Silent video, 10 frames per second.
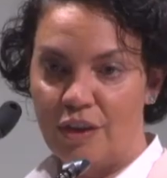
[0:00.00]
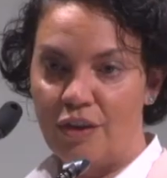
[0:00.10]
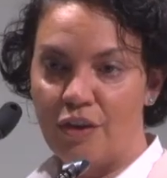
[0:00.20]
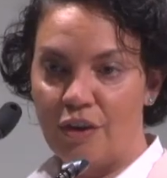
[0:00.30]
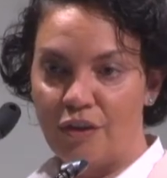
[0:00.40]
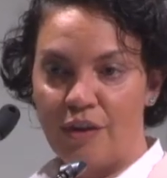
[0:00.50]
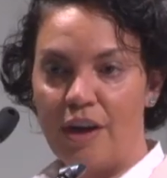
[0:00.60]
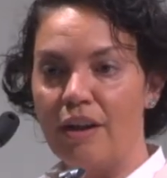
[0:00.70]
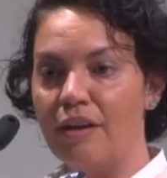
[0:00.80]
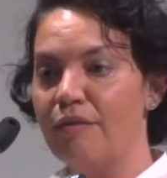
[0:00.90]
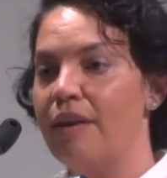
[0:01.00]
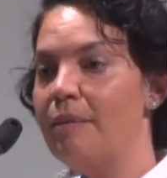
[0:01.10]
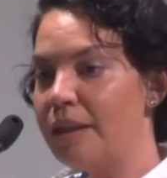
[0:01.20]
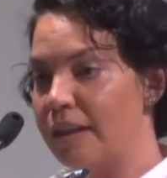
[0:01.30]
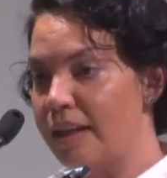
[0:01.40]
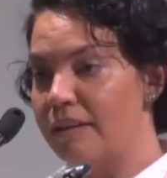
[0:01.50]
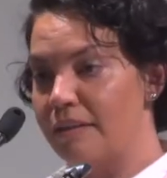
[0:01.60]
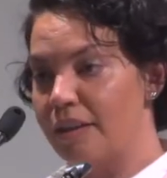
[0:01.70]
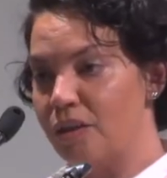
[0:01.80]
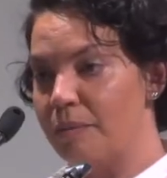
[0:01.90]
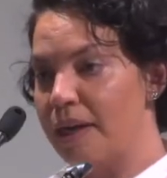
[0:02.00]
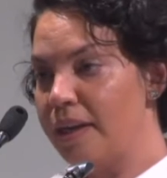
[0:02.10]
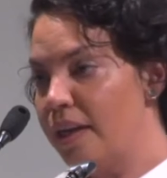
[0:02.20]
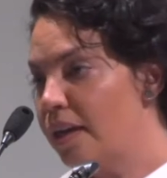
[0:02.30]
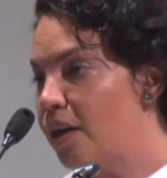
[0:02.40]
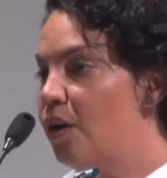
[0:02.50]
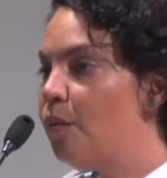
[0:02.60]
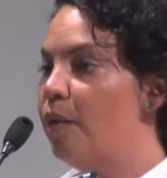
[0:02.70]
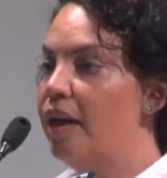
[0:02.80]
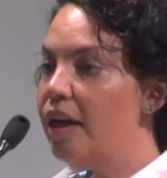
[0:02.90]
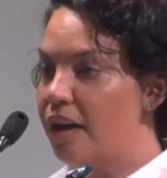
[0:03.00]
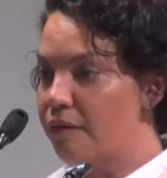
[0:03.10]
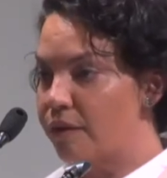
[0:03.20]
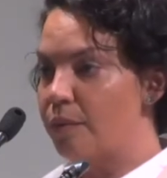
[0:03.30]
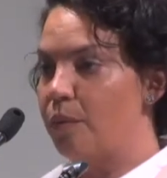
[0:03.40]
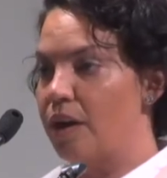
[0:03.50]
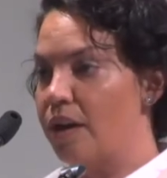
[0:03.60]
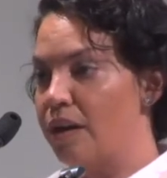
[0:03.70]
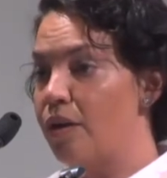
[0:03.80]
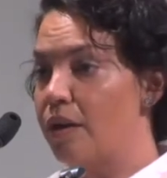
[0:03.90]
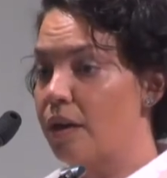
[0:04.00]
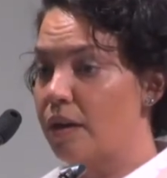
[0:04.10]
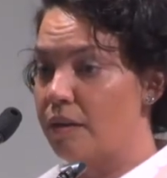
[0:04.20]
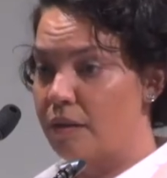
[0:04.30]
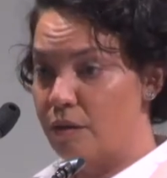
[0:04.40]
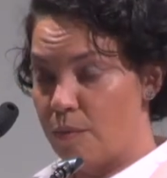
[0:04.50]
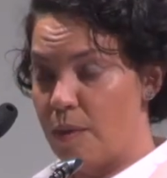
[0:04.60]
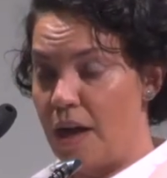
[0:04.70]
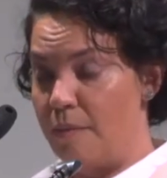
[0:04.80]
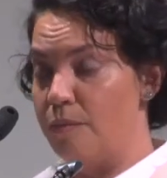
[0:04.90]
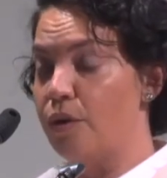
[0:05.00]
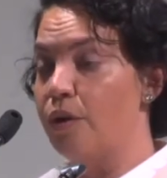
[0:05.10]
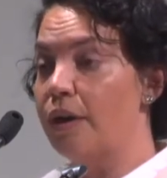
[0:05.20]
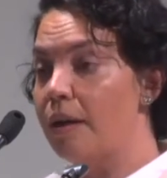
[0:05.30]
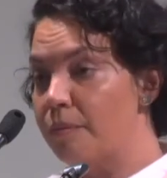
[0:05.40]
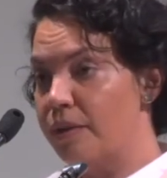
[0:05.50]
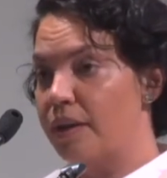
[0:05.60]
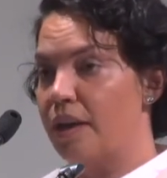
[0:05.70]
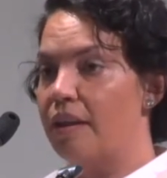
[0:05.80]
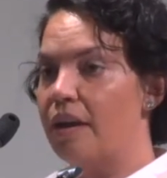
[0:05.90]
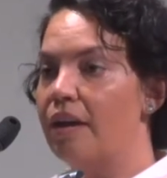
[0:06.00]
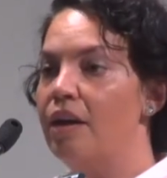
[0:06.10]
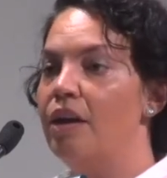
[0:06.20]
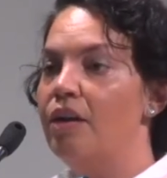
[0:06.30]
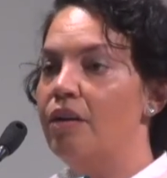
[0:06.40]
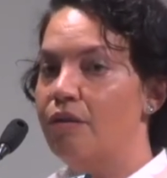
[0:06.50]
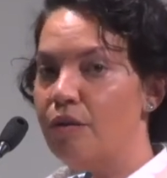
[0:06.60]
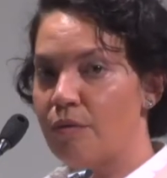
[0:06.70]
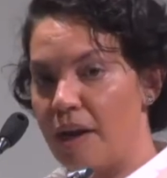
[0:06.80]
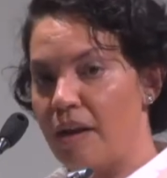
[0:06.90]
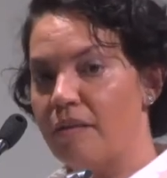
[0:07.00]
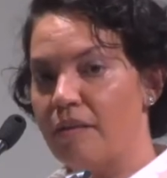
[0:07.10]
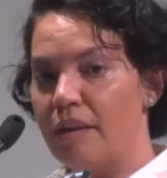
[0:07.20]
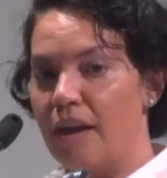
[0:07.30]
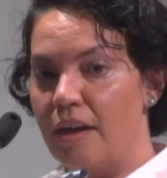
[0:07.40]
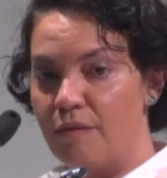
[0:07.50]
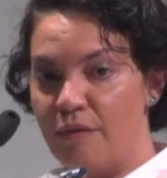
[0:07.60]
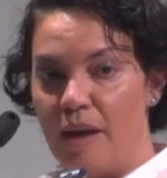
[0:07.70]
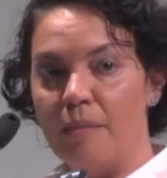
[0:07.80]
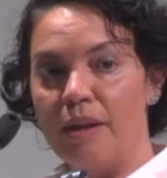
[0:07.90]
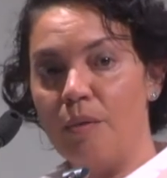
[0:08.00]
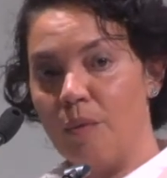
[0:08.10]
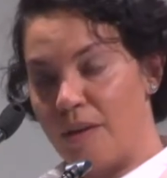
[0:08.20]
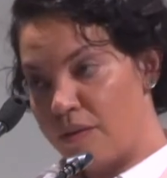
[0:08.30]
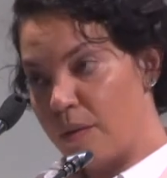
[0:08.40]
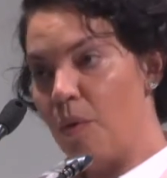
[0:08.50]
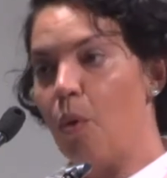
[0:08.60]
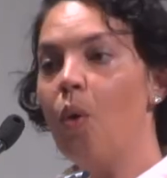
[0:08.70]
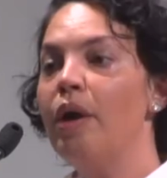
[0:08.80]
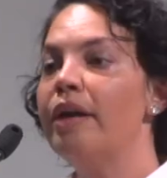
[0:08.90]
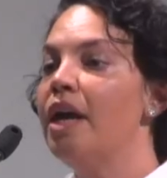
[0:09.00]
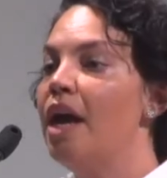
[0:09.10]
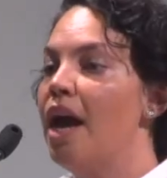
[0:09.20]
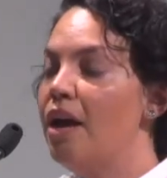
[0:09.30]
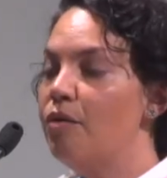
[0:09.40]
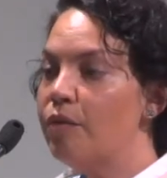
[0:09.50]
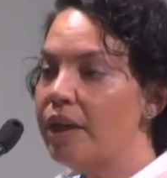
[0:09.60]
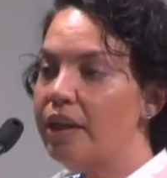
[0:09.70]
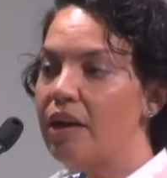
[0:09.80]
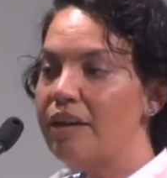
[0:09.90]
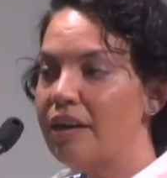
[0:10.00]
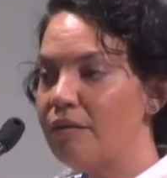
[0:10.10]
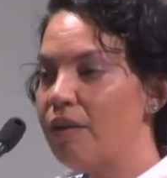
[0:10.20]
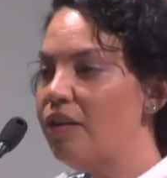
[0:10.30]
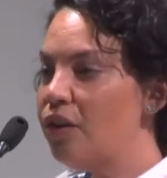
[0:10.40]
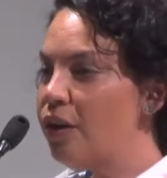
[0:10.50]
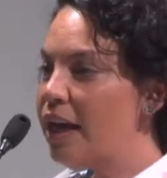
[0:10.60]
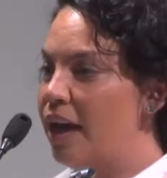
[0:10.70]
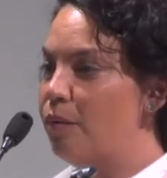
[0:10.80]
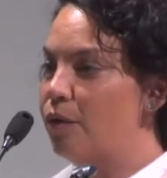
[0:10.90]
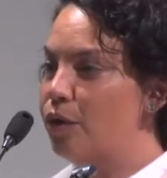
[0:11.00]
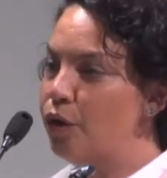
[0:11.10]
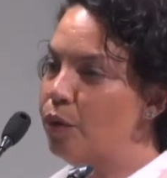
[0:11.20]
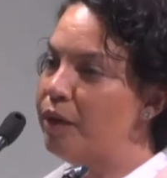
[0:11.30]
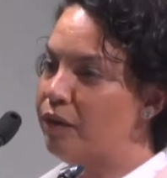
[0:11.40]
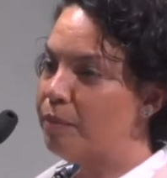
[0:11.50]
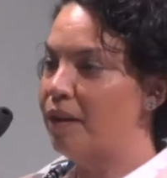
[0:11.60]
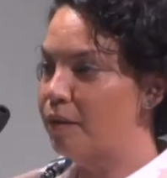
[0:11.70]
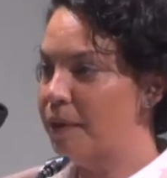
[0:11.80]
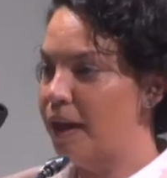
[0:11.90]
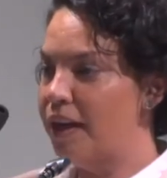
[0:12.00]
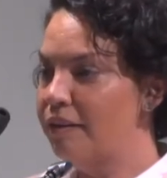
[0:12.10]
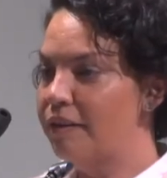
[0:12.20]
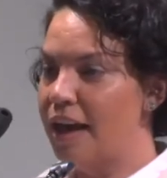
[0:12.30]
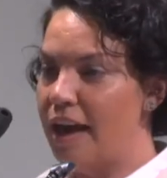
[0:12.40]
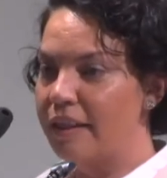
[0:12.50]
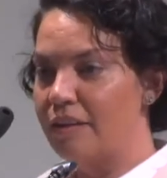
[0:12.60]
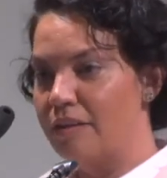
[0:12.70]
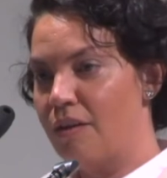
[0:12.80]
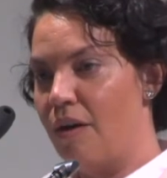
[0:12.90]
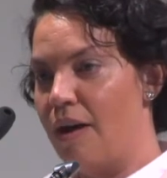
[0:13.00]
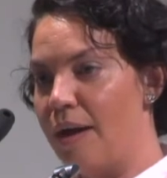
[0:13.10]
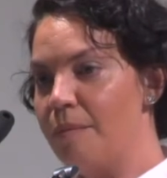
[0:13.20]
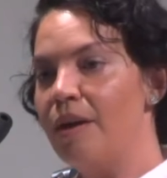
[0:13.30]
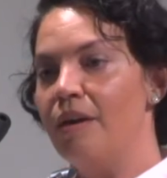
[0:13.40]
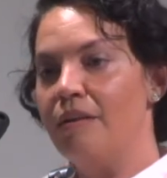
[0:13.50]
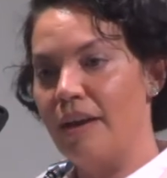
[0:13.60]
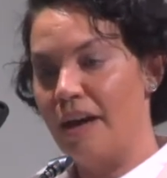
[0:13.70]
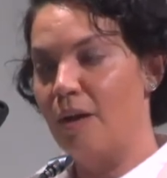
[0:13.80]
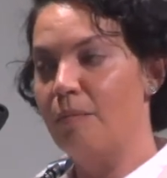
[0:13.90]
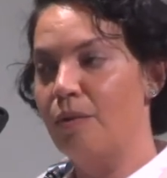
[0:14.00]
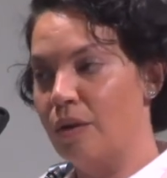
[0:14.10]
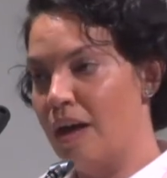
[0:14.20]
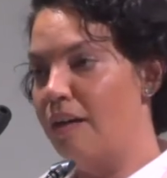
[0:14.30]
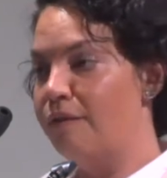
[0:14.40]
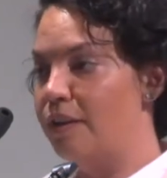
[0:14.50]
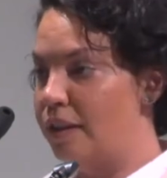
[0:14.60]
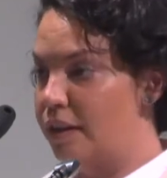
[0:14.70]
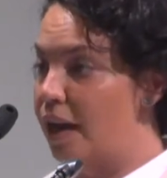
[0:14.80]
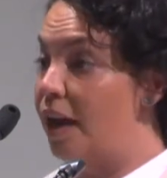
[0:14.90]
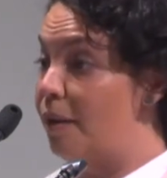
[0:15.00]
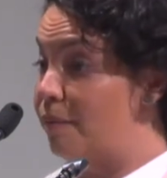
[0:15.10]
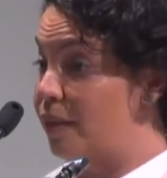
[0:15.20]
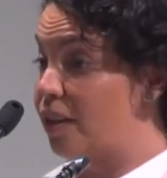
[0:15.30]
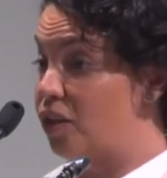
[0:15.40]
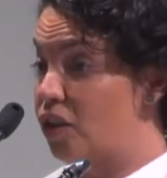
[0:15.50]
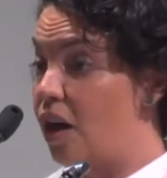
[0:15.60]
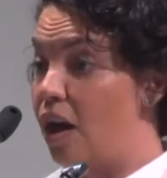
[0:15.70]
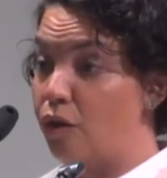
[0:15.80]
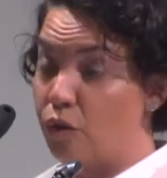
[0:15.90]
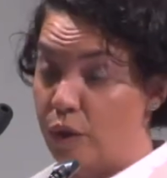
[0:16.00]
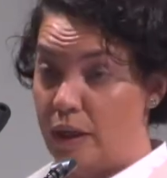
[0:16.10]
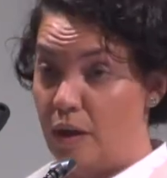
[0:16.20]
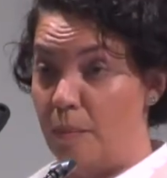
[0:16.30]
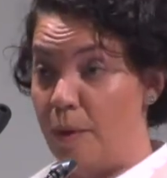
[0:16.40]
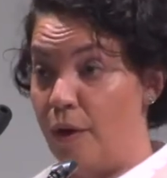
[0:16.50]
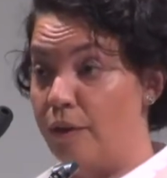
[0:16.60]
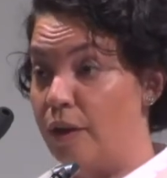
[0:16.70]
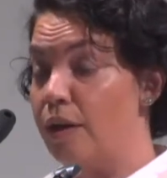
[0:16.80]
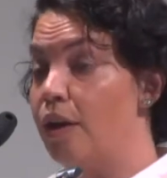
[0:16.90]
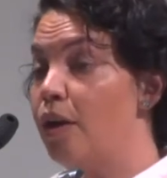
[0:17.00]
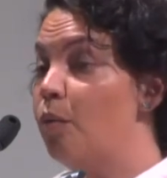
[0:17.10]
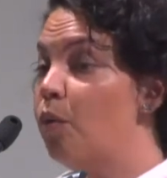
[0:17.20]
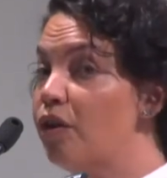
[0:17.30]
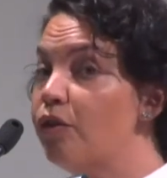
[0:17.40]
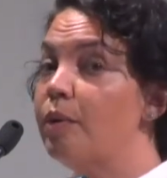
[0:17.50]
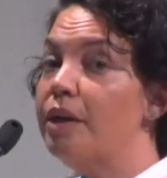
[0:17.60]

and Torres Strait Islander family led decision making, where everyone um, you know, comes together surrounds that family with support and really identifies okay, well, who is best placed at this time to help look after um, this child or young person? What do we